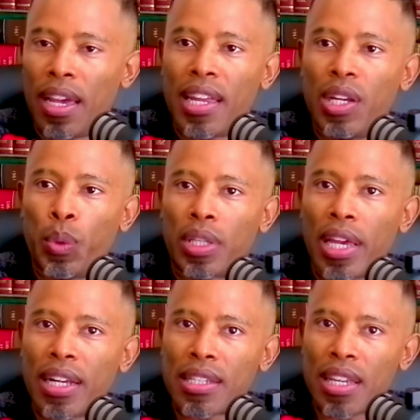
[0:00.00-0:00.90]
And he would
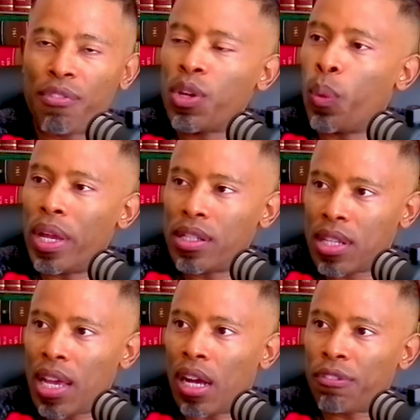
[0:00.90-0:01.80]
take us every
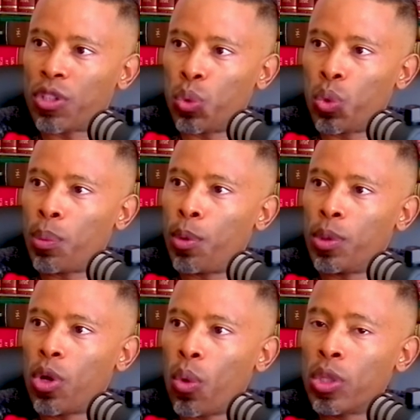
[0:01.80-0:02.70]
Wednesday afternoon and we
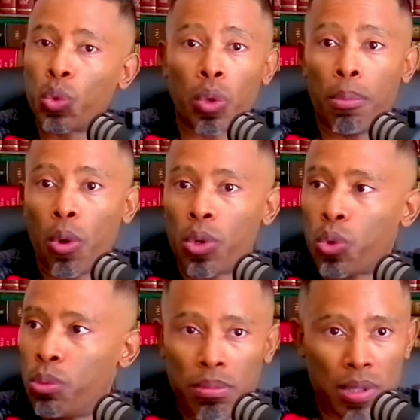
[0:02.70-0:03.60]
would go into a
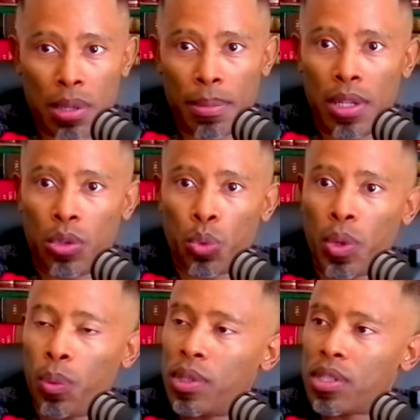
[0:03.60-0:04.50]
boardroom similar to
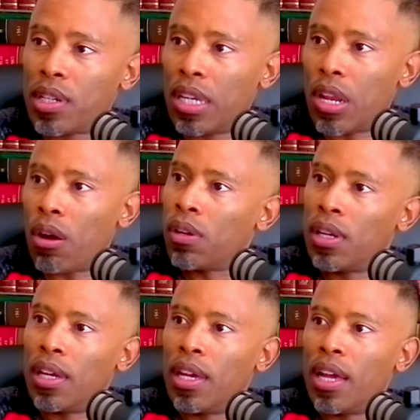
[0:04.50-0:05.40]
where we're sitting now.
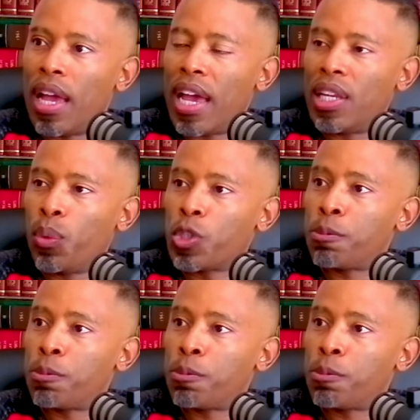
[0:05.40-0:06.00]
And he would